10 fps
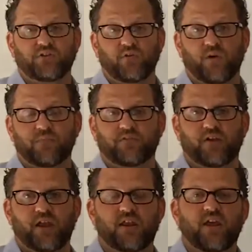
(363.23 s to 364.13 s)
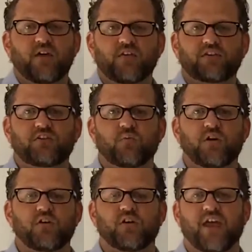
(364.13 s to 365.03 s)
on your website. This is
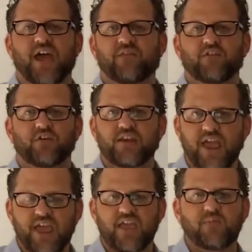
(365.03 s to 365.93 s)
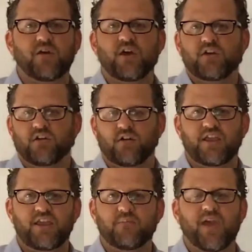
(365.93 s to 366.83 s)
where you're going to have your name, your
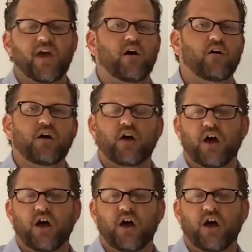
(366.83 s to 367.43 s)
email,